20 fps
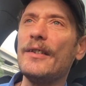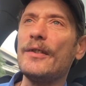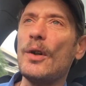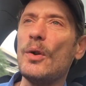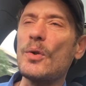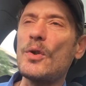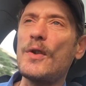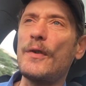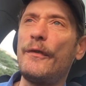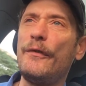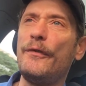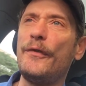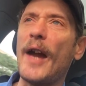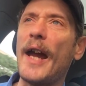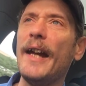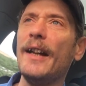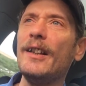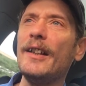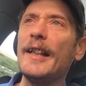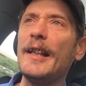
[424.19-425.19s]
those
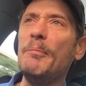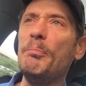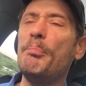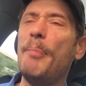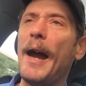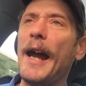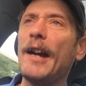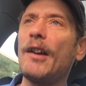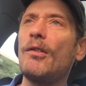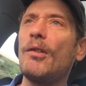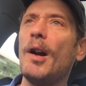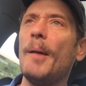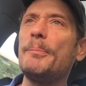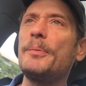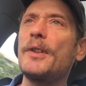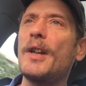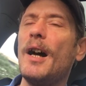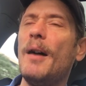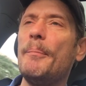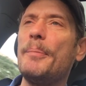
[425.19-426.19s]
failing
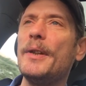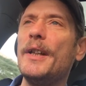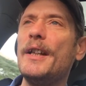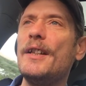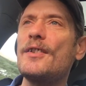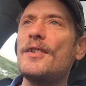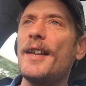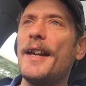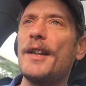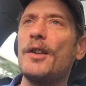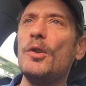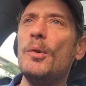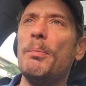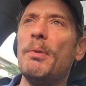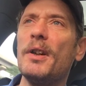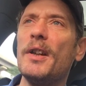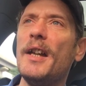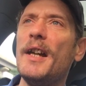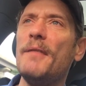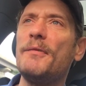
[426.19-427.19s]
bankrupt companies like
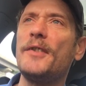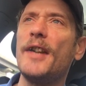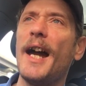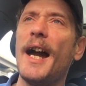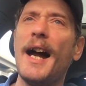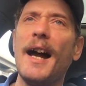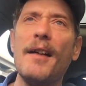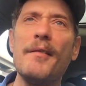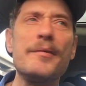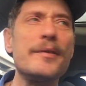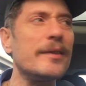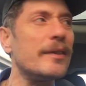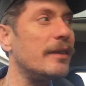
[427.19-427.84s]
Uber Lyft have.